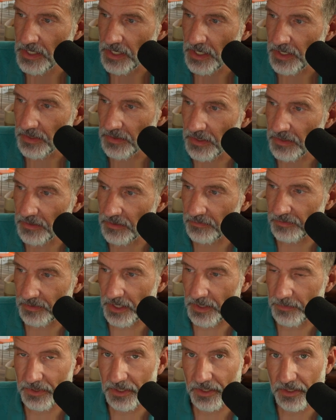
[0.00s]
And then the
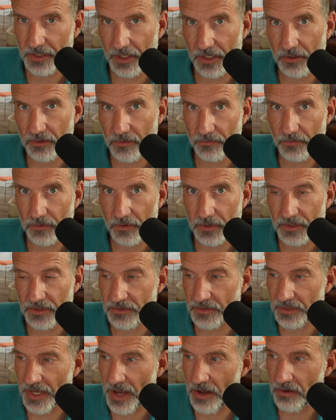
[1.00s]
sampling interval
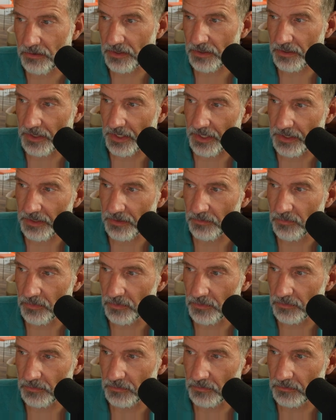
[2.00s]
is calculated.
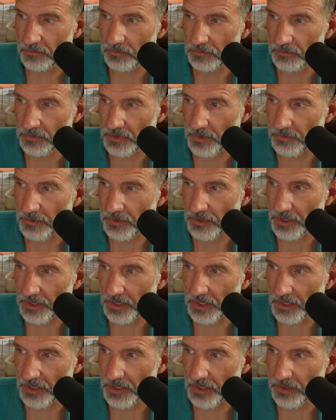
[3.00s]
We'll double
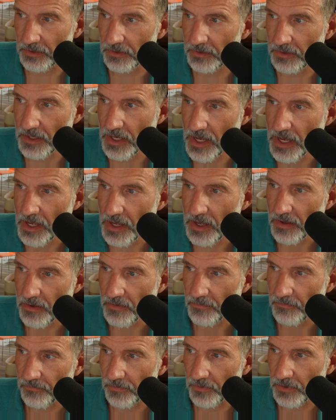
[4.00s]
click in here
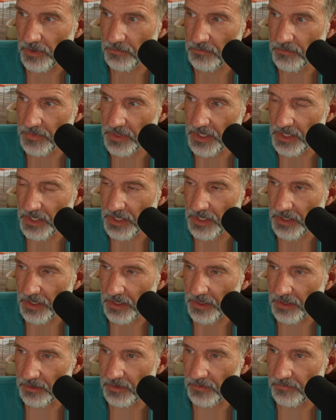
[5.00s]
from the
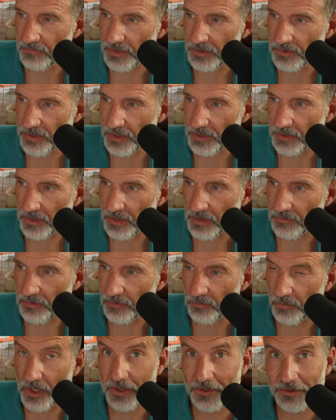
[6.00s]
division of the
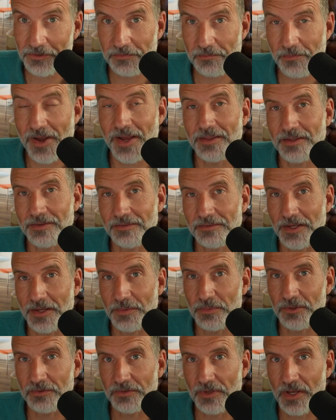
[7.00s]
rows by the
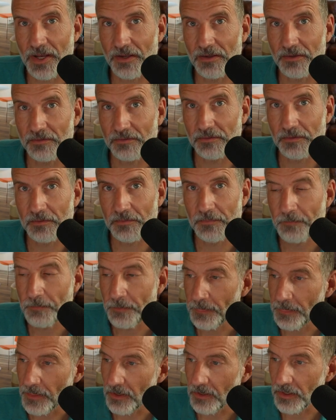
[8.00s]
sample size.
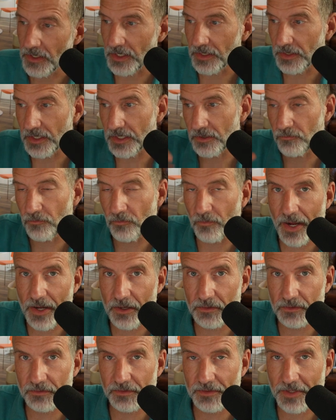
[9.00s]
All right, and then it
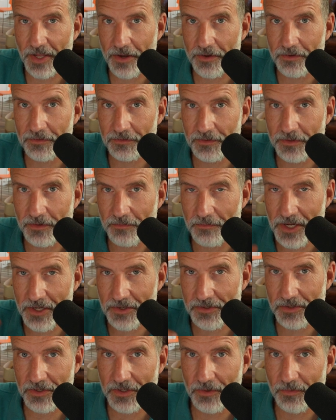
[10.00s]
rounds down to make
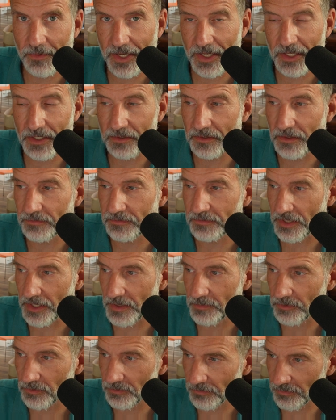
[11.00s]
sure that we get enough
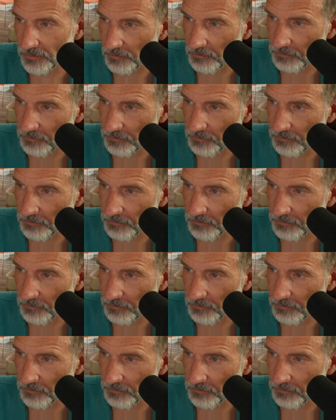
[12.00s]
samples.